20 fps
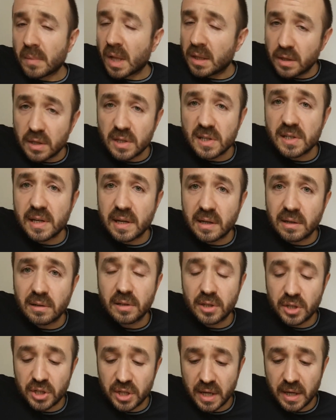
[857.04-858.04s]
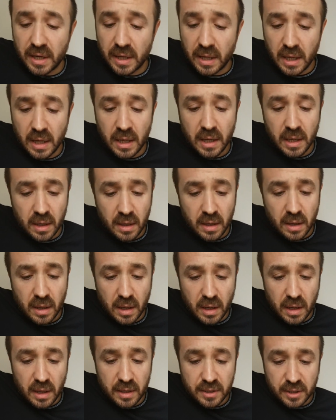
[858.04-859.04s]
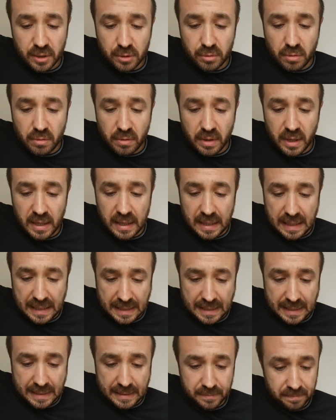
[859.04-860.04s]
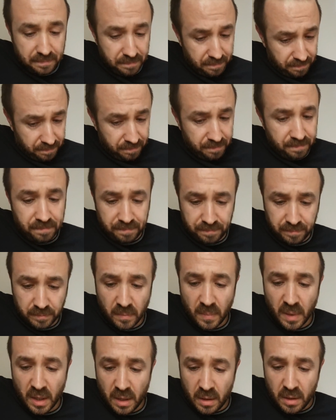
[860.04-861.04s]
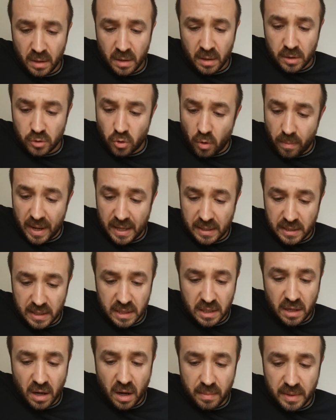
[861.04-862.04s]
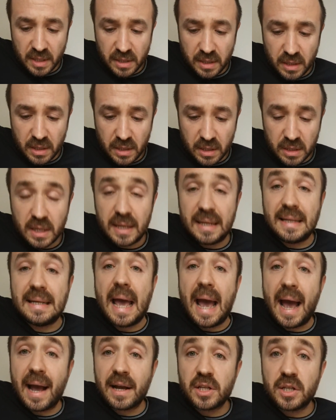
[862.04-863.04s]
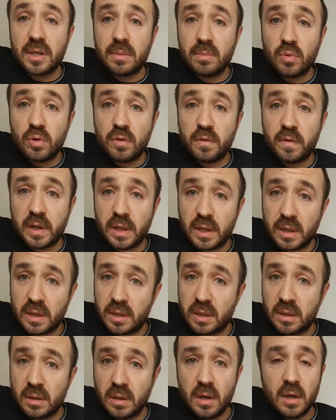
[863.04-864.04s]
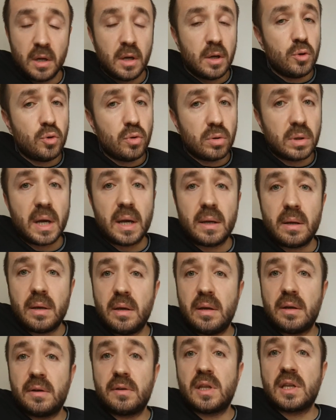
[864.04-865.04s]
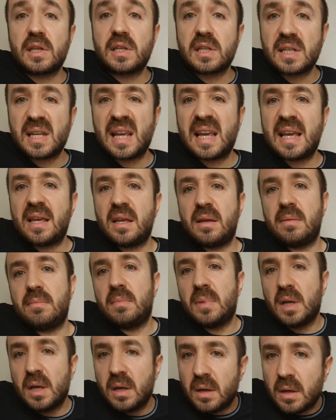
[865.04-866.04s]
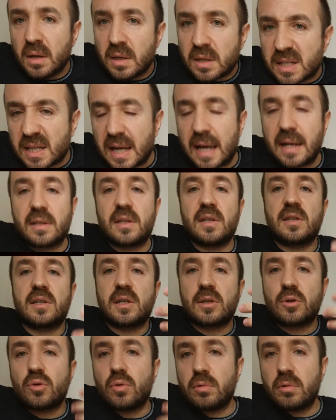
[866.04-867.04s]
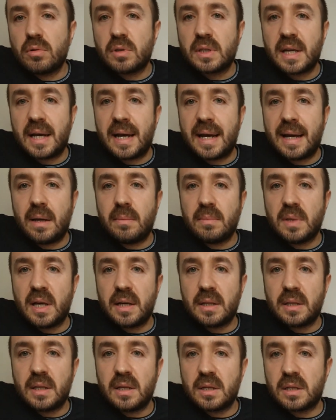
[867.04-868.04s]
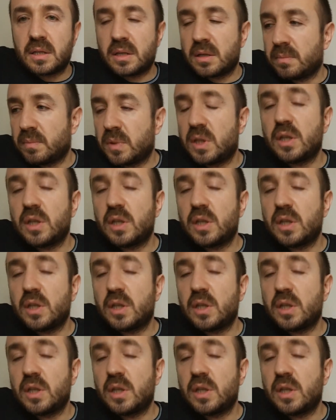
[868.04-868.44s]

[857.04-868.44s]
This is a cliche story in romantic comedies. In action movies, you can hear the same sentences all the time like this.